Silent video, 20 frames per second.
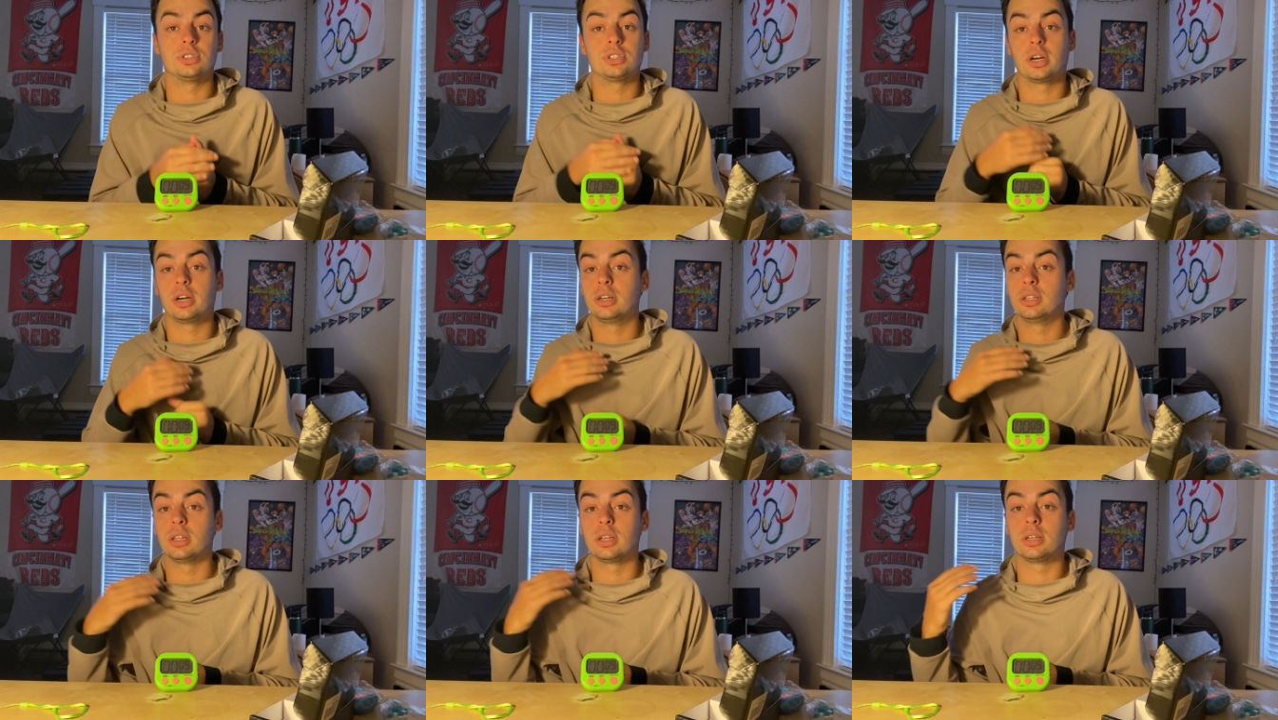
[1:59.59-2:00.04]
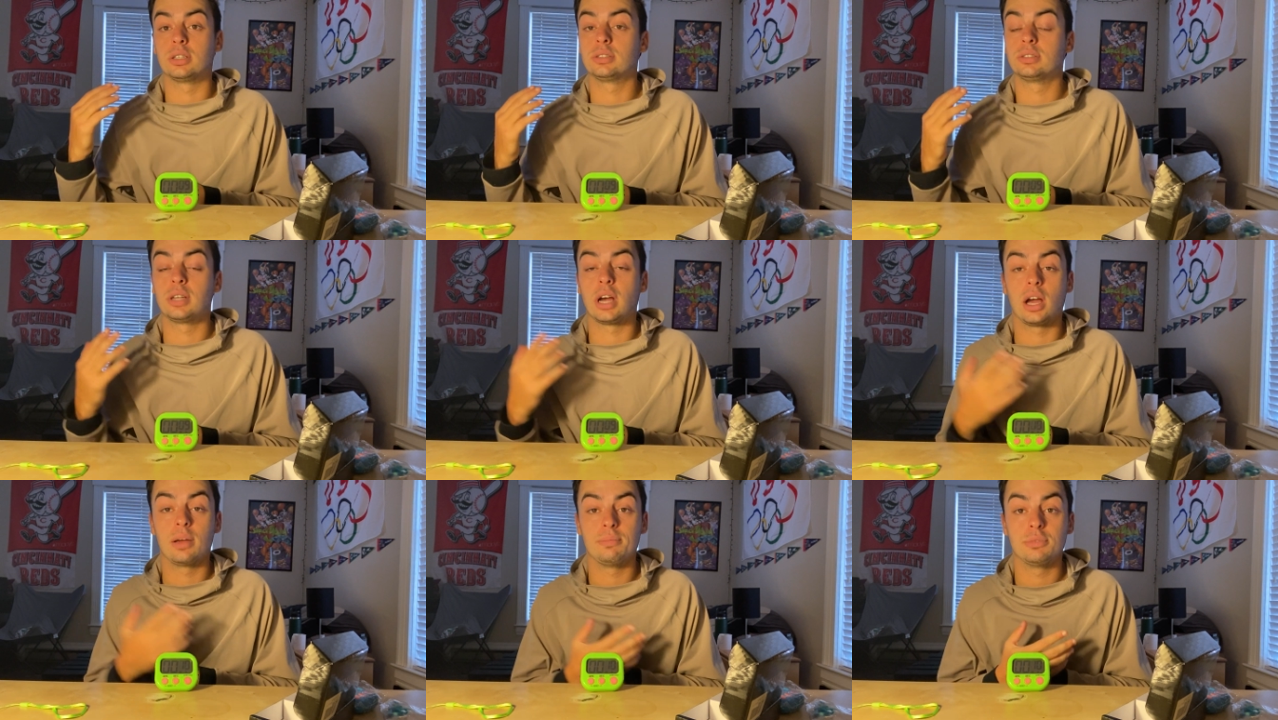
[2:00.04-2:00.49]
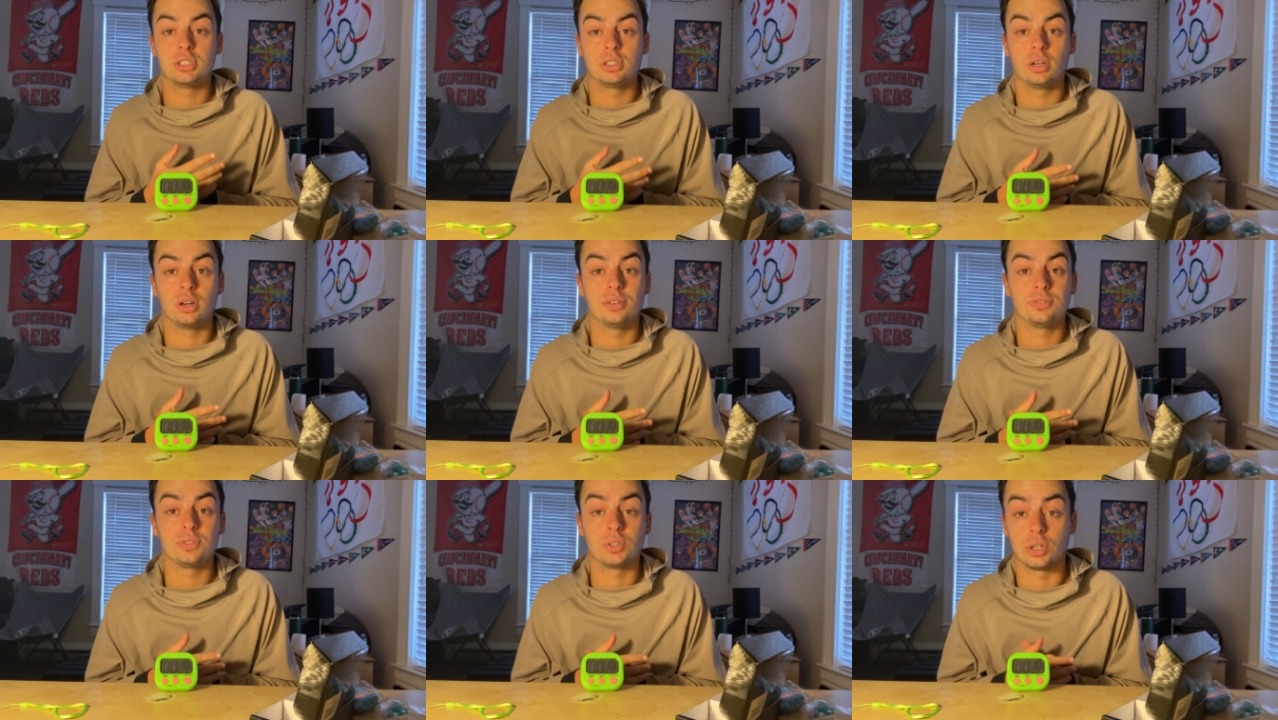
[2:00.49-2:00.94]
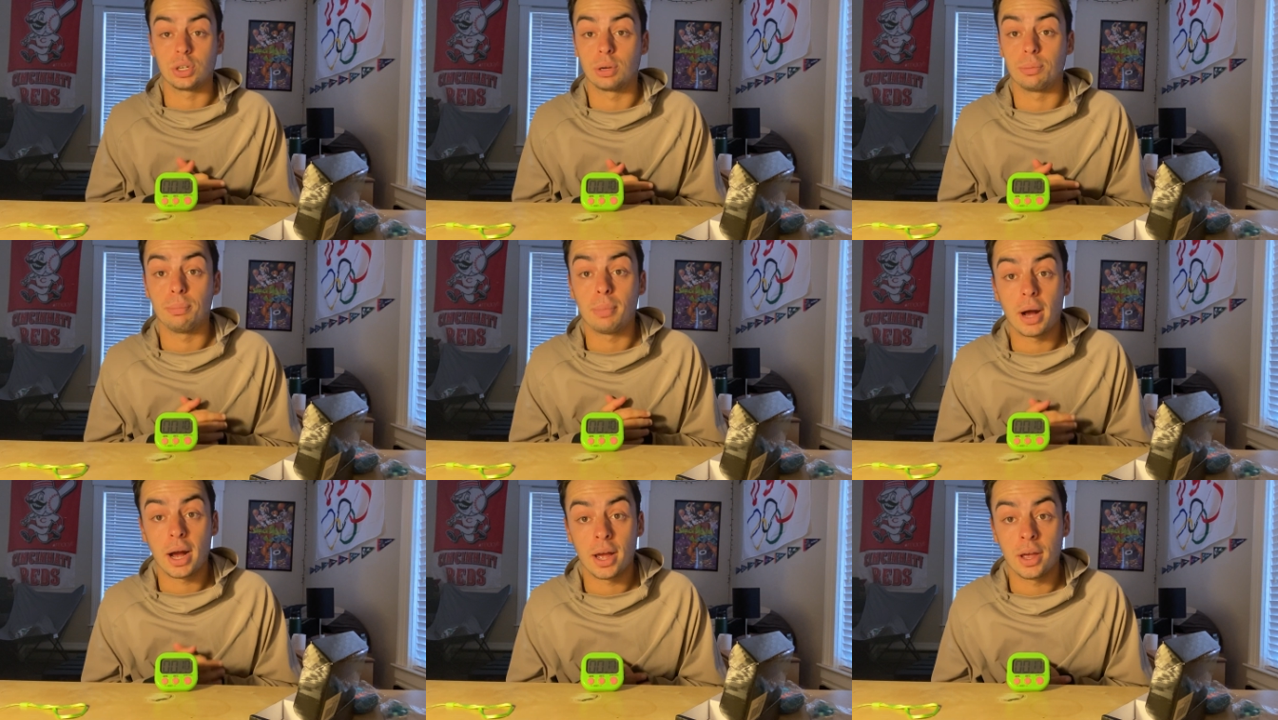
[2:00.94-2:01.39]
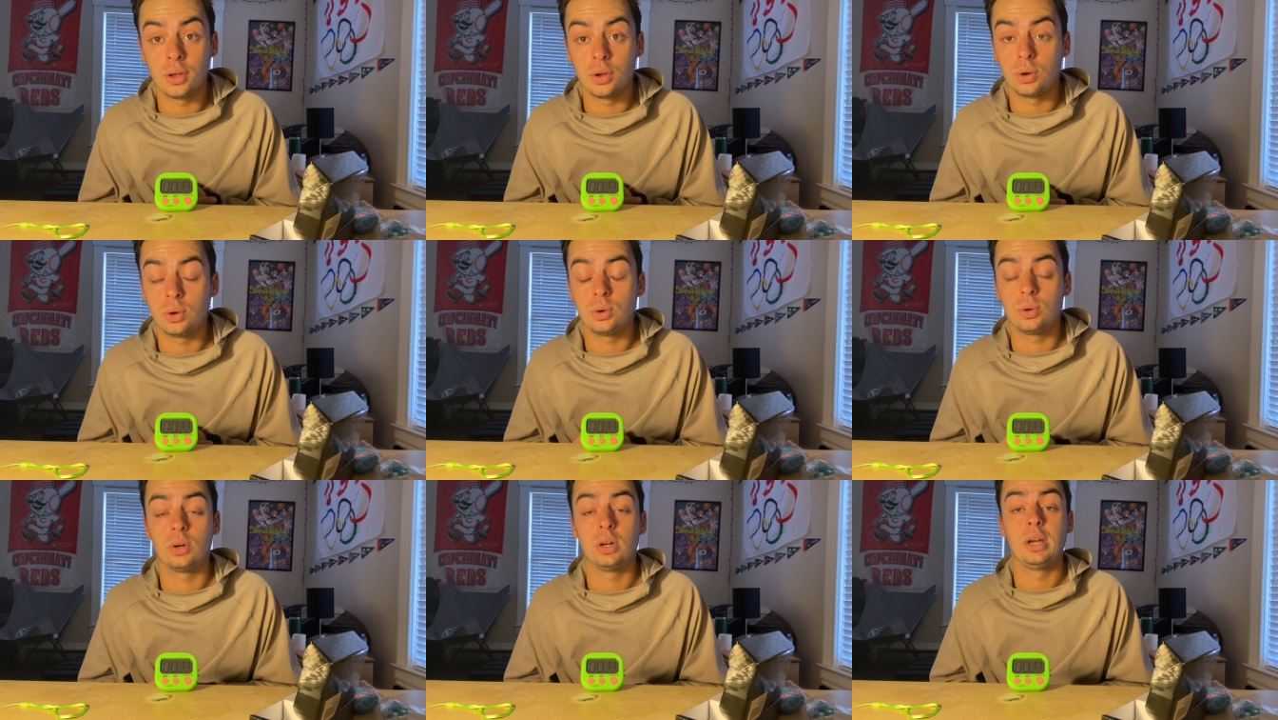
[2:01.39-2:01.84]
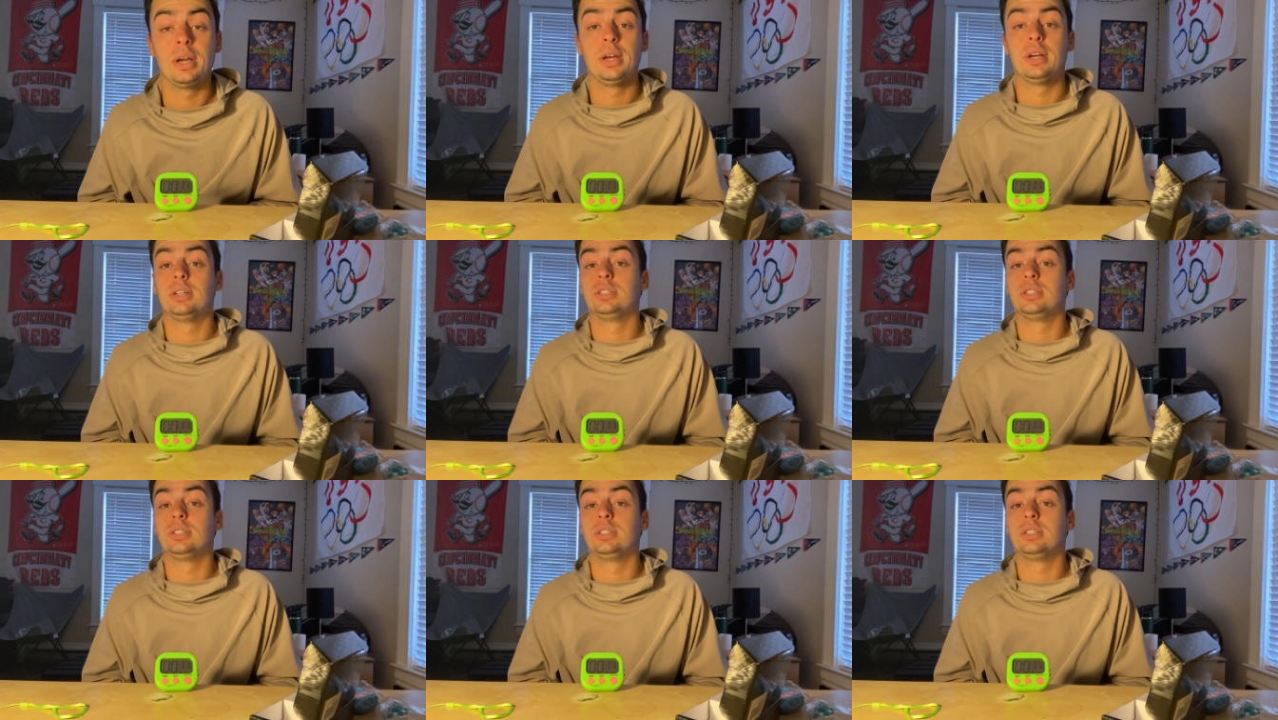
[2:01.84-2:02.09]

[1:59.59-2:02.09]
trying to like time yourself during a mile,